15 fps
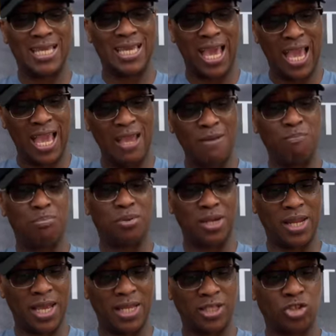game
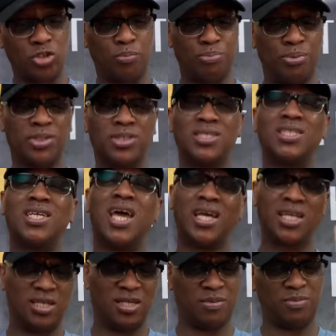plan to
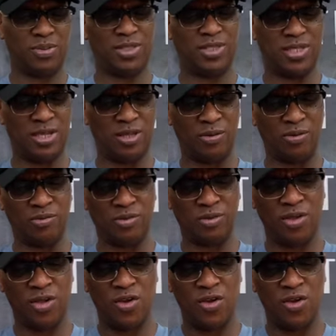protect themselves